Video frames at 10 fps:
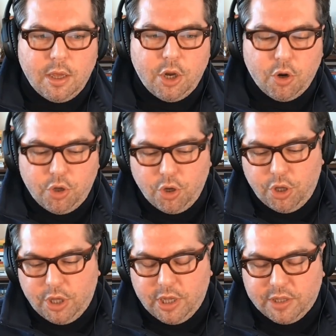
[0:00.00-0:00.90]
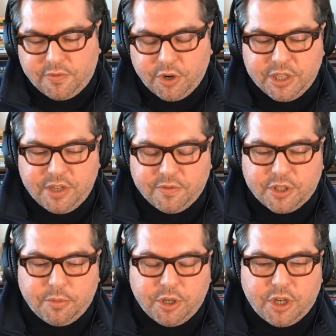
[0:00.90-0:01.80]
It's very easy for
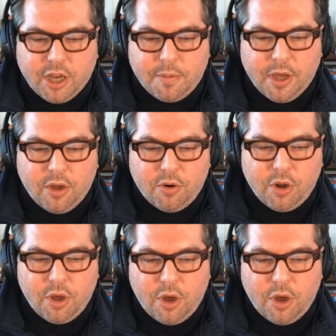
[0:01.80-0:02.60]
someone to talk about,